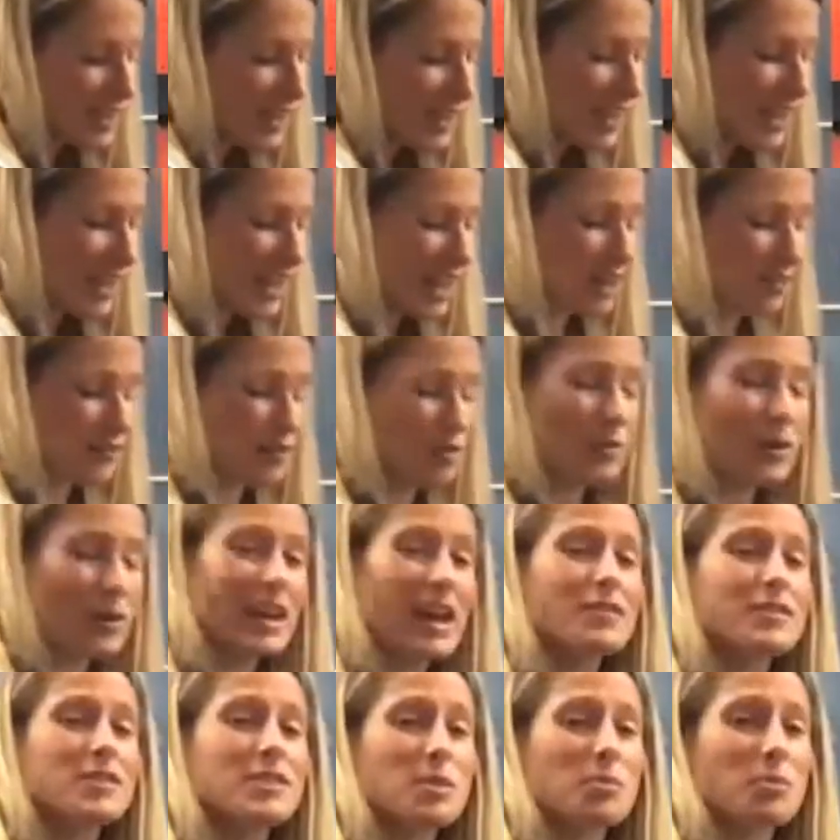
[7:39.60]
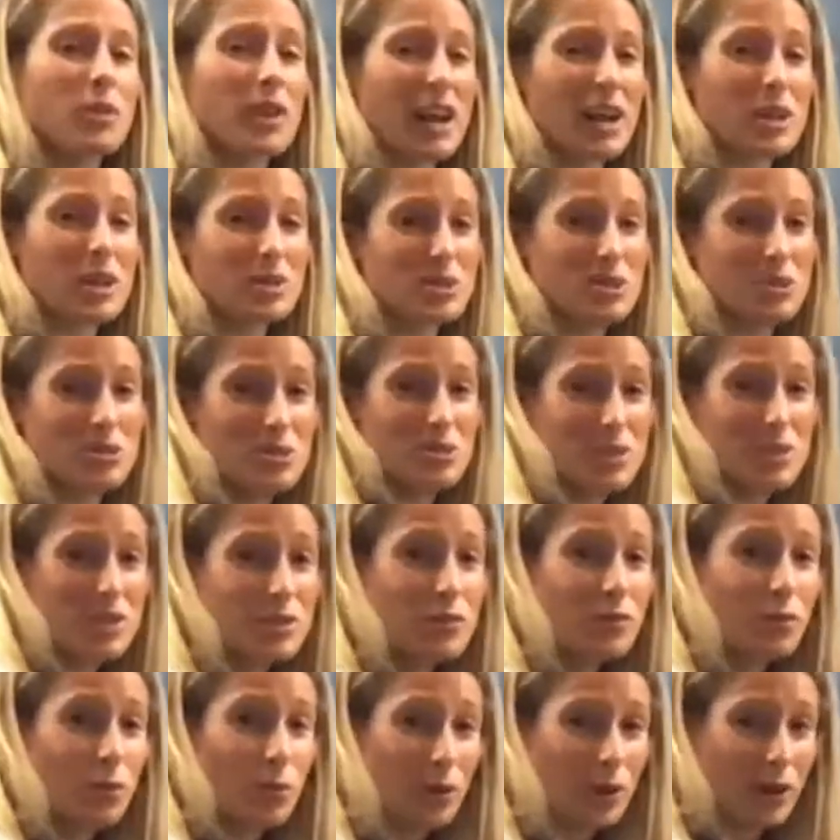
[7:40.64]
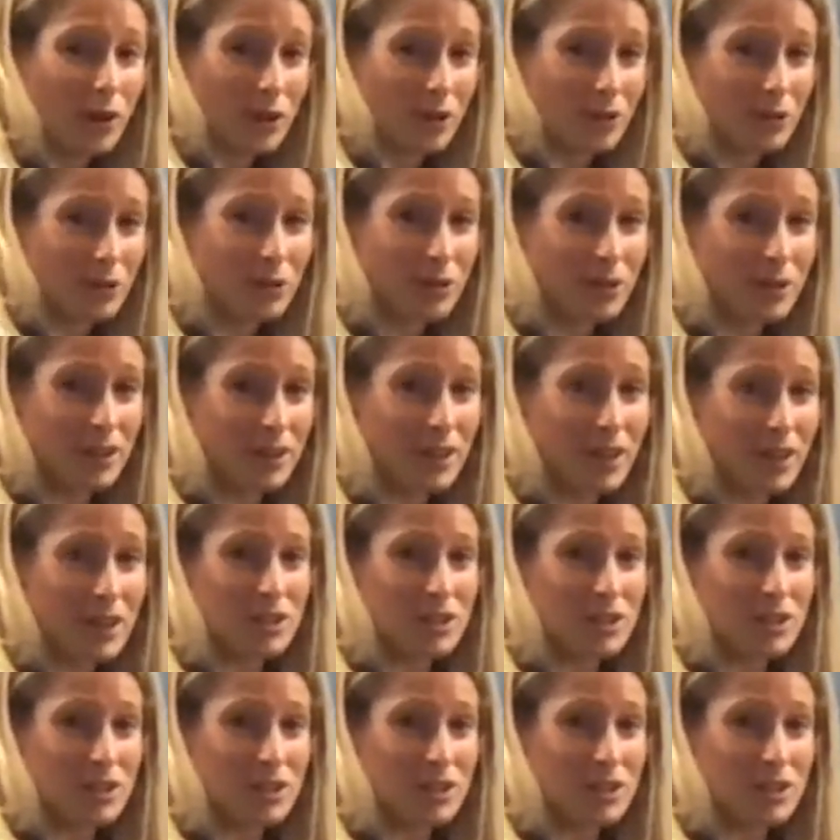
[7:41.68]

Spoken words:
And if you can have someone else do this for you,